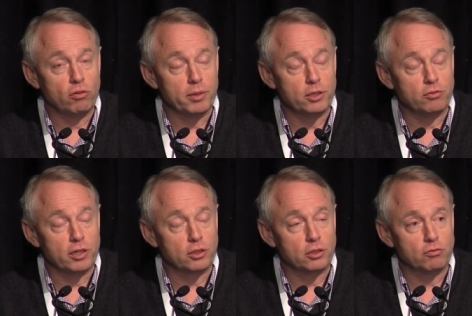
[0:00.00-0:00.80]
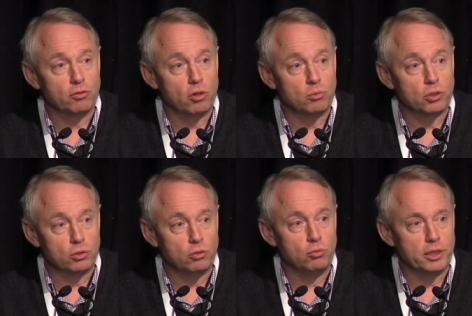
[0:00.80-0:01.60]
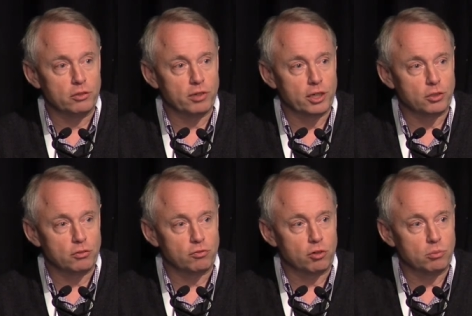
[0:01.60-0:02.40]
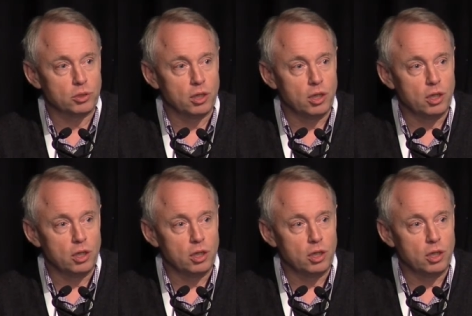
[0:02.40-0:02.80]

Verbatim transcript: of manufacturing firms, or to manufacturing firms.